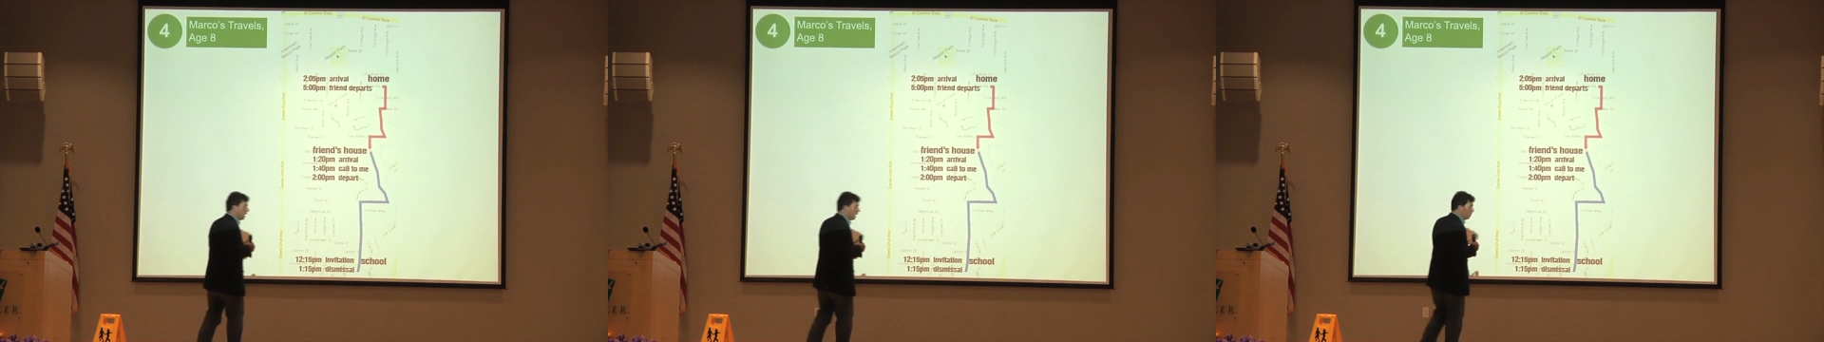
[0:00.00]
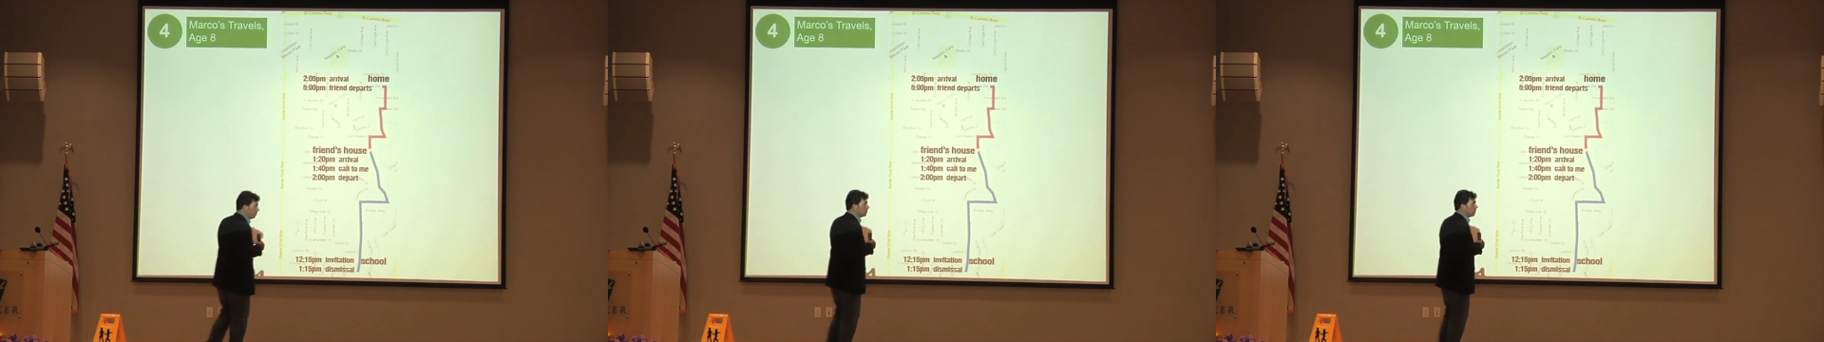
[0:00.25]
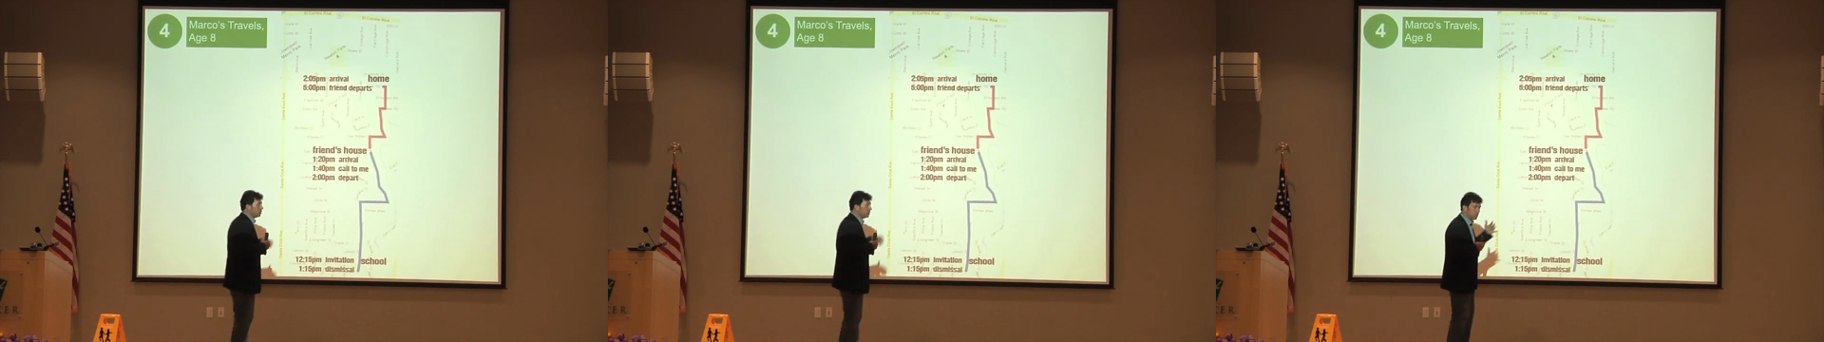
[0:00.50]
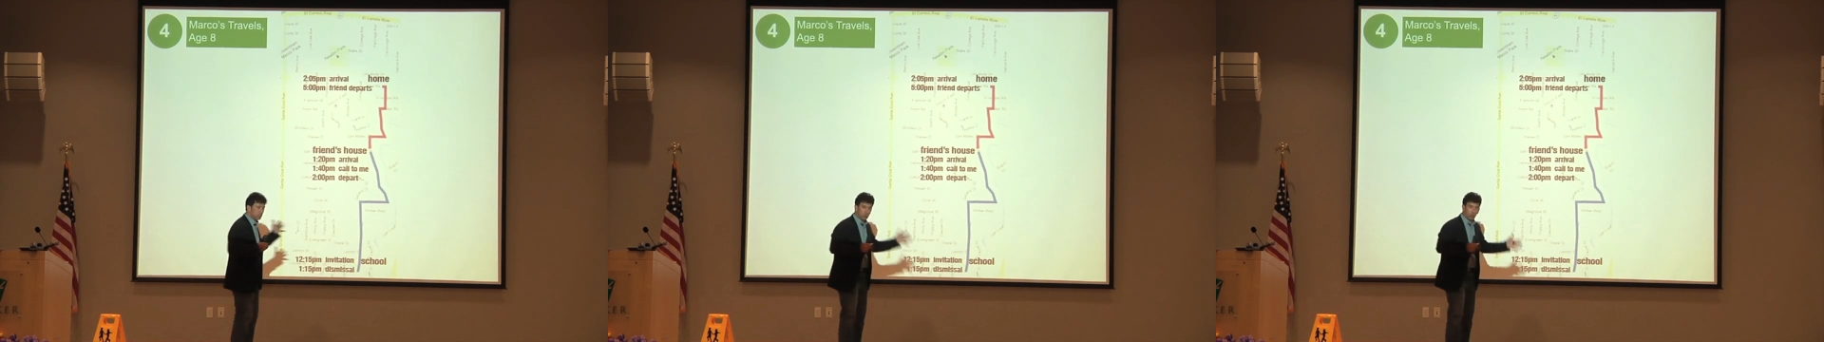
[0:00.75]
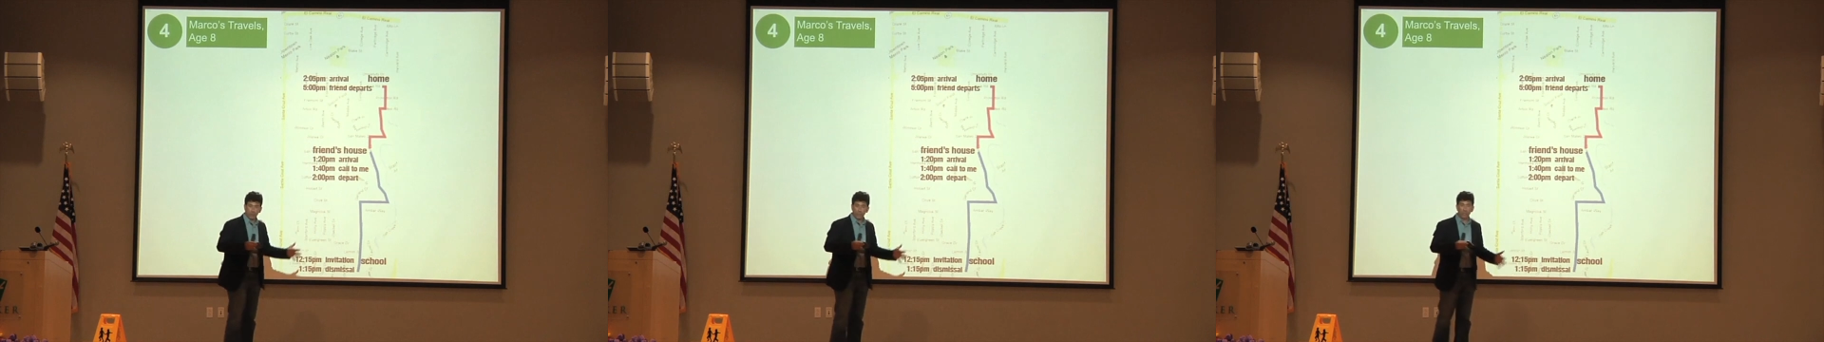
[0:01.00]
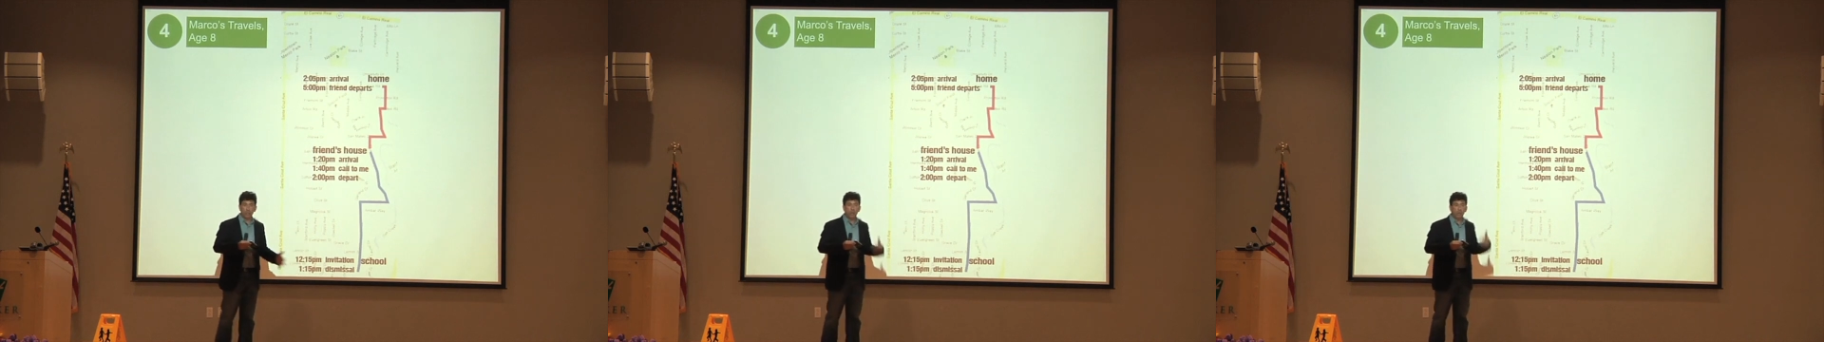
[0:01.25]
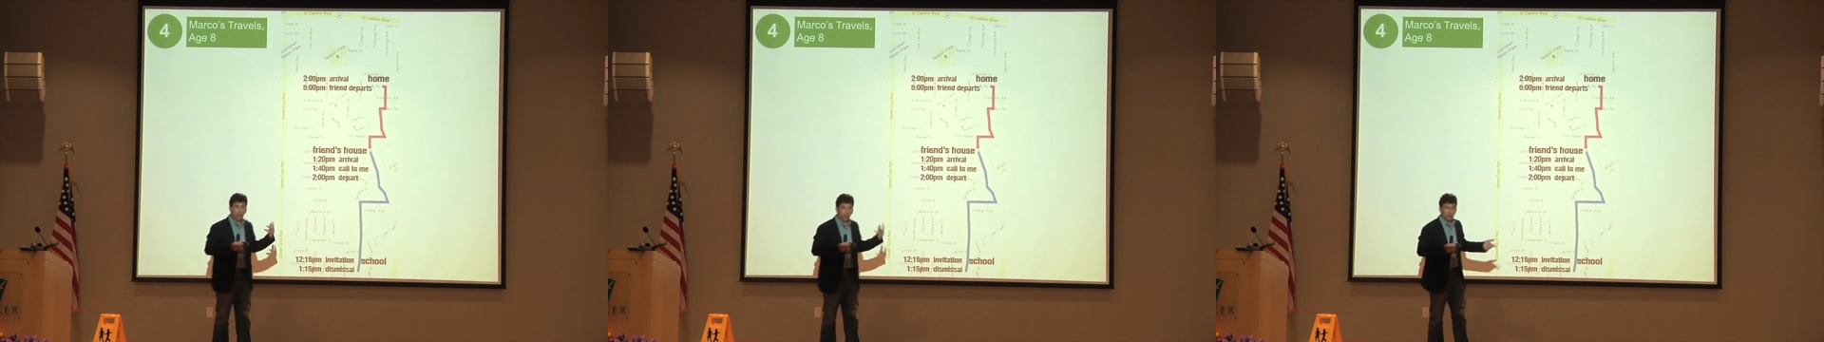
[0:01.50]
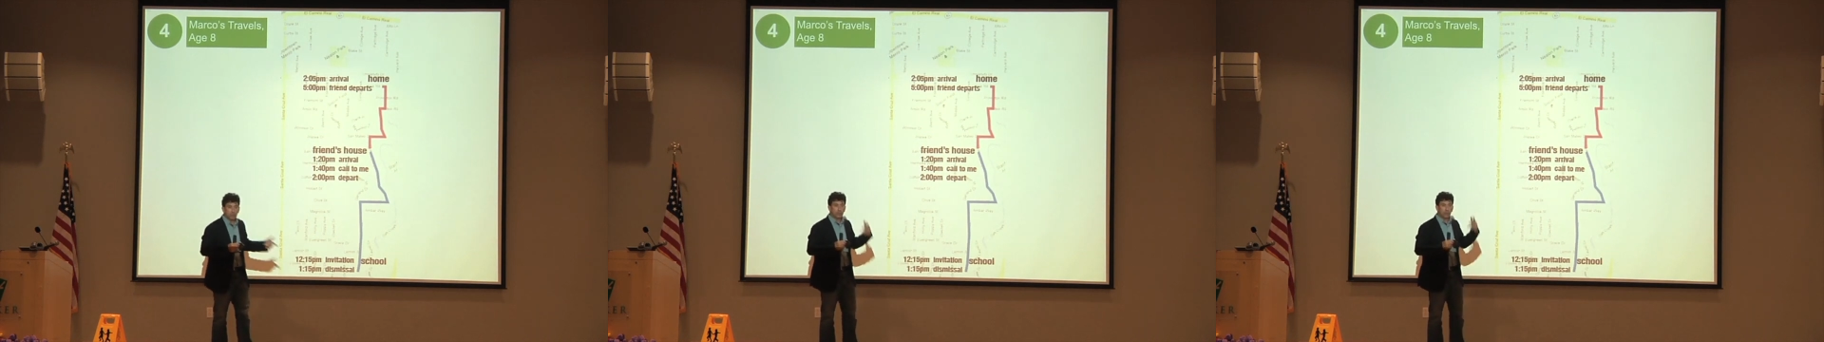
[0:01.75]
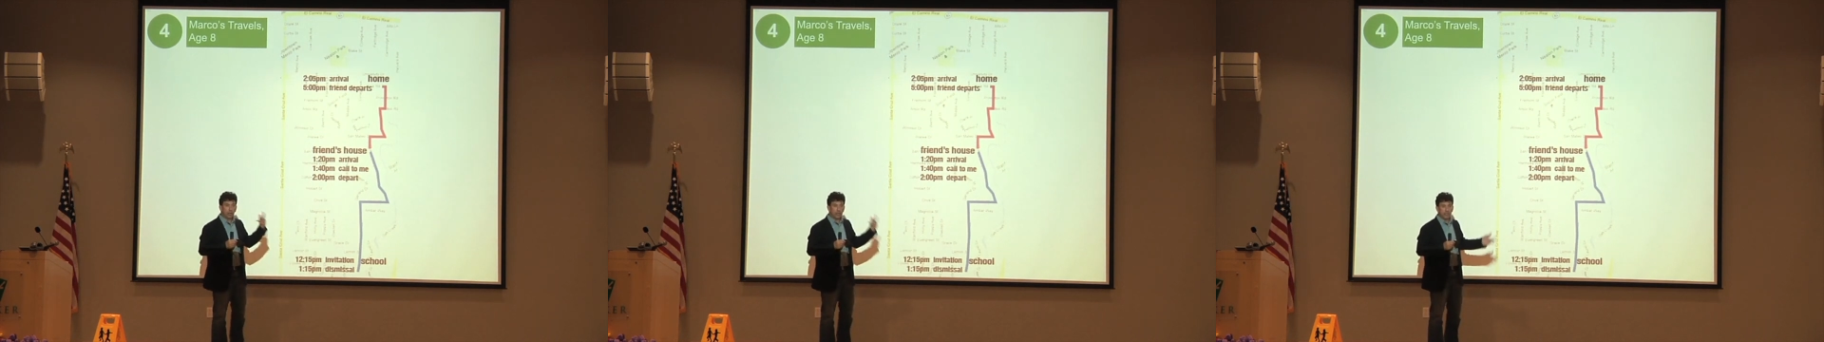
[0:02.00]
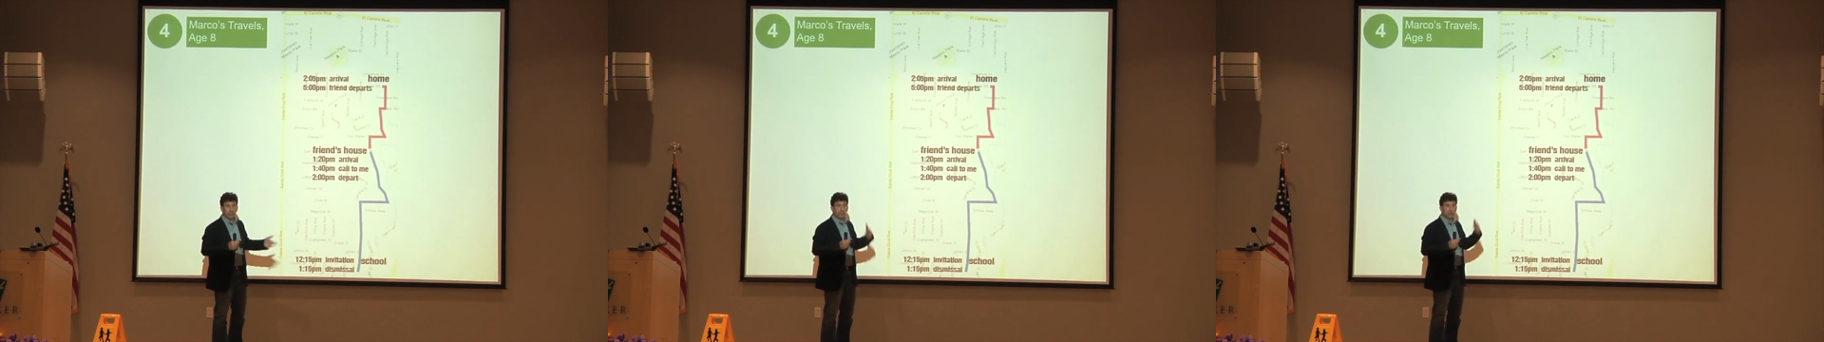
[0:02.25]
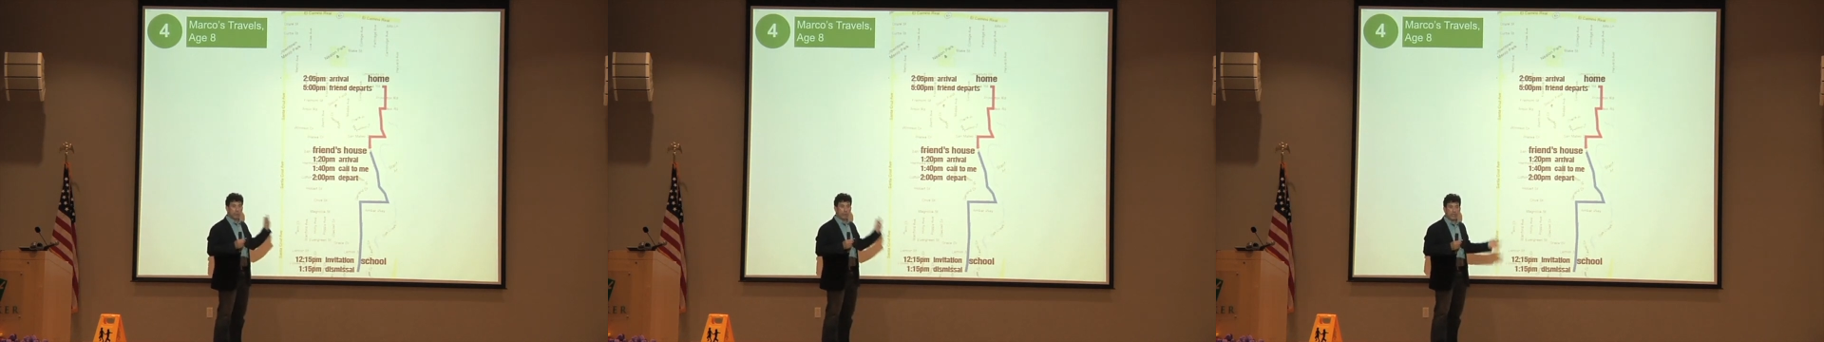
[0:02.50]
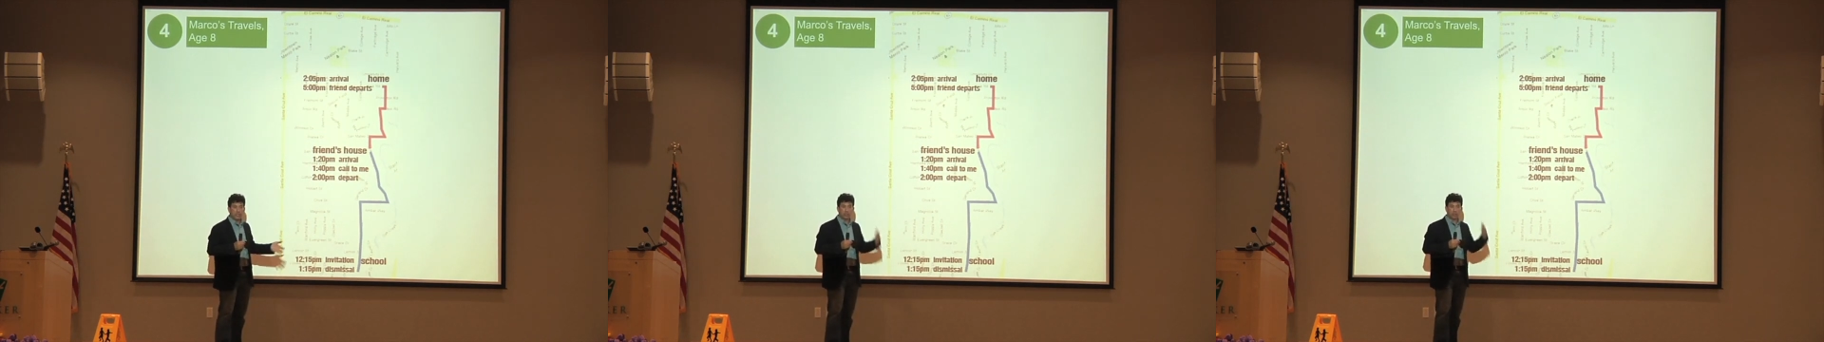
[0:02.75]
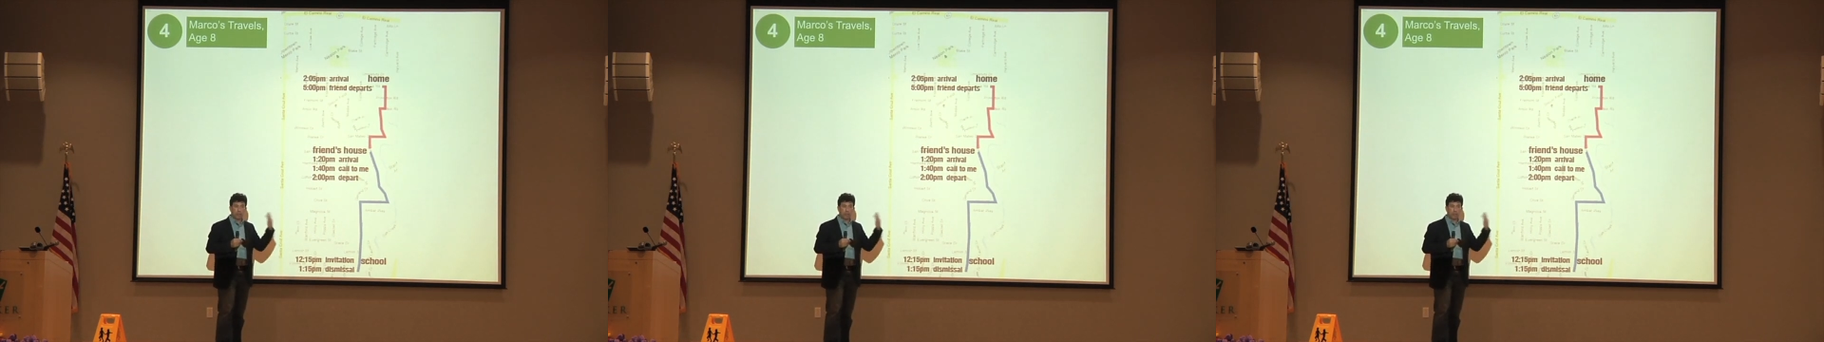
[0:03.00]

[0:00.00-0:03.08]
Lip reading: [unreadable: no face in view]